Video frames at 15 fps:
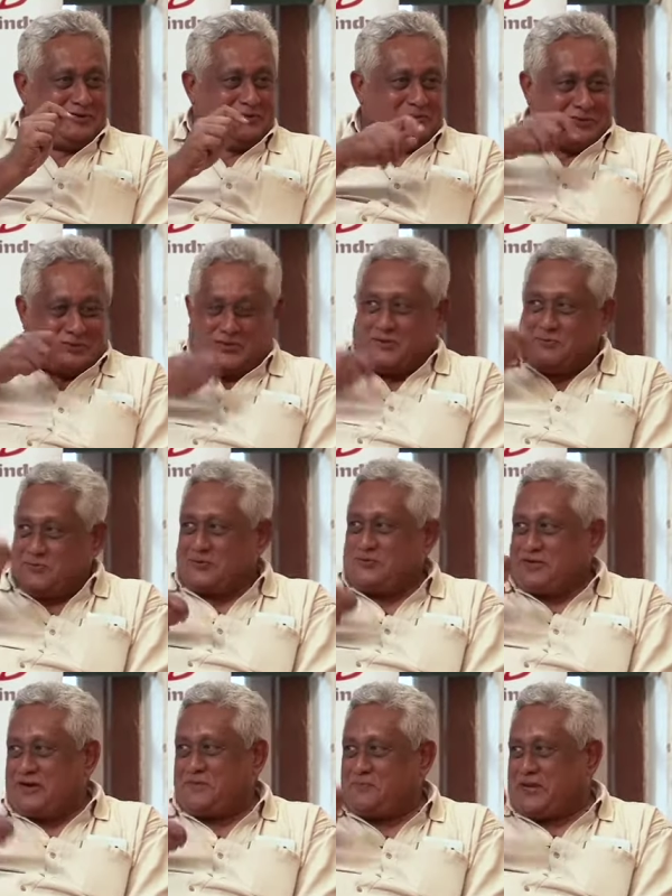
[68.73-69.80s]
which was
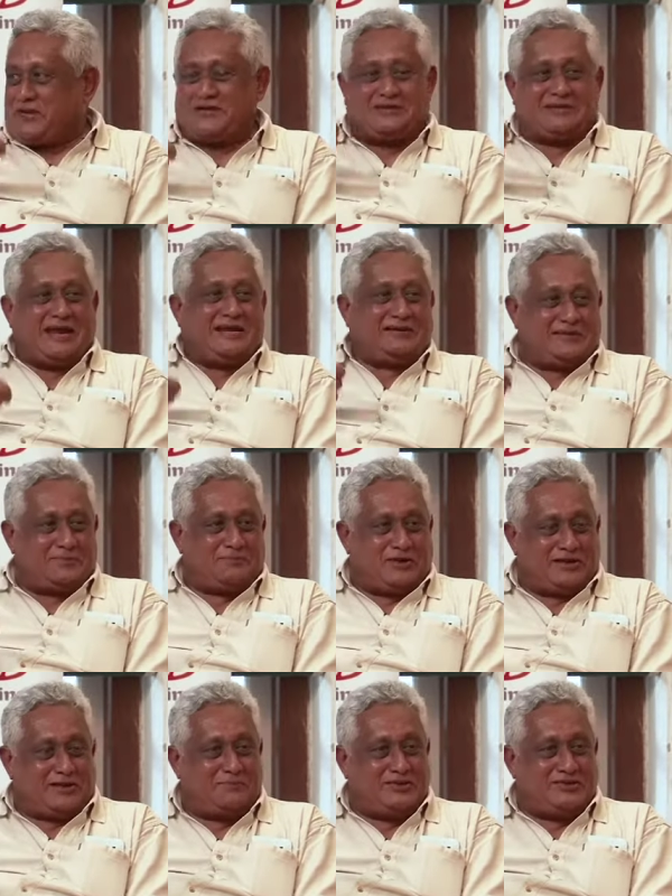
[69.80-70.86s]
set up like cranked up
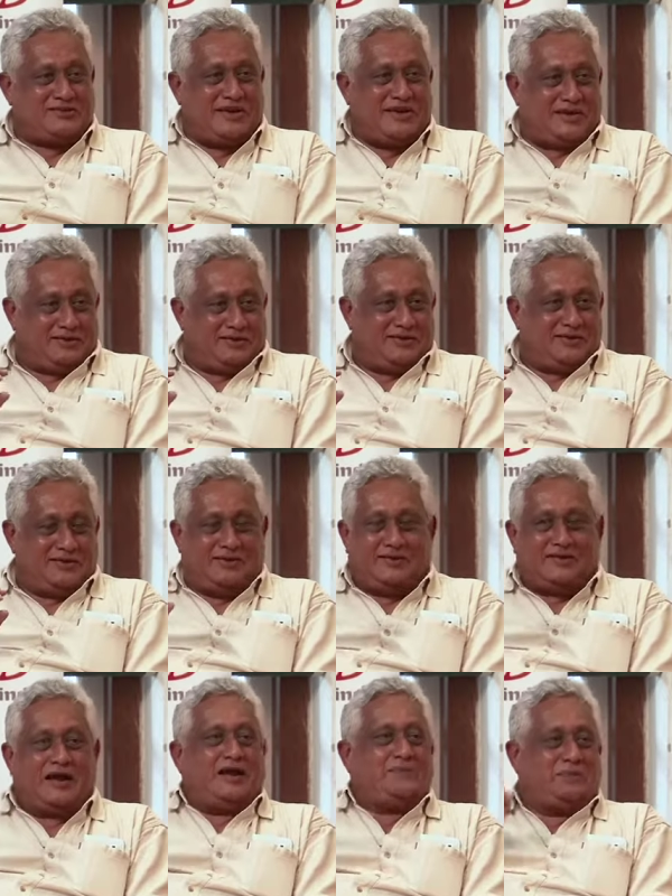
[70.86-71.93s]
like a missile,
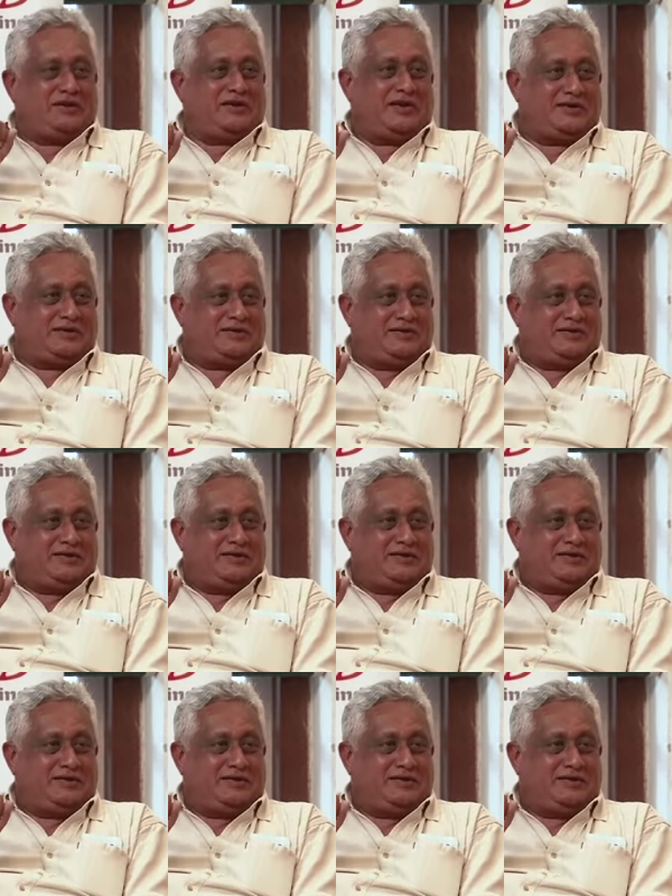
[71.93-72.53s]
can't be done.